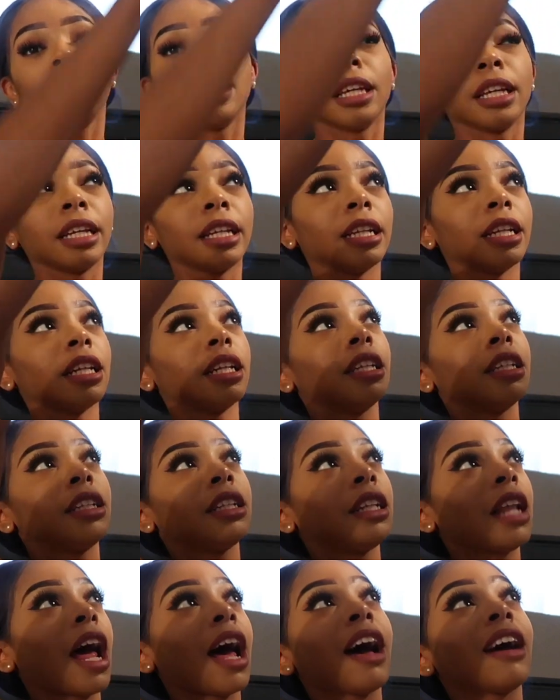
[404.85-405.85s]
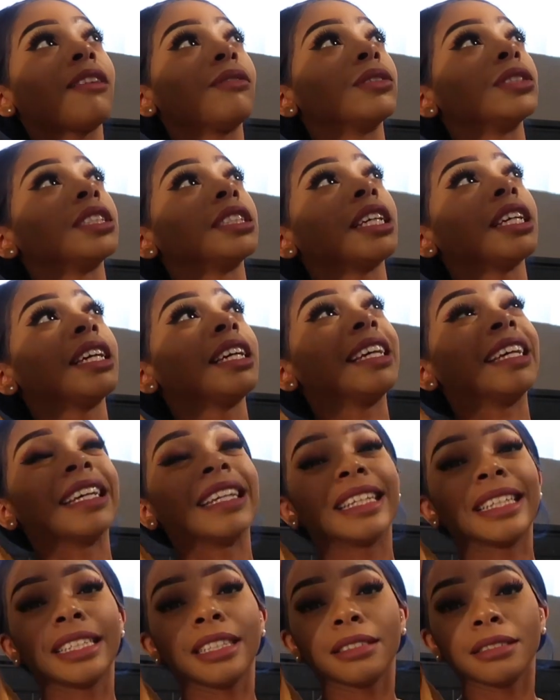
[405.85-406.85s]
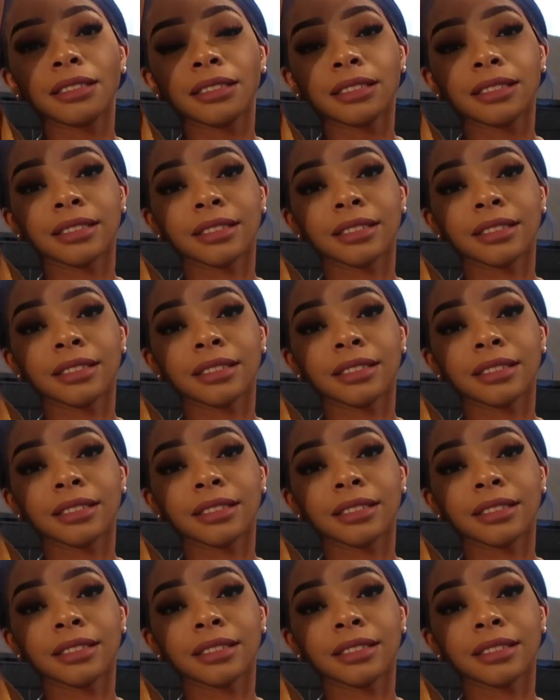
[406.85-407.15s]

then I will say get it.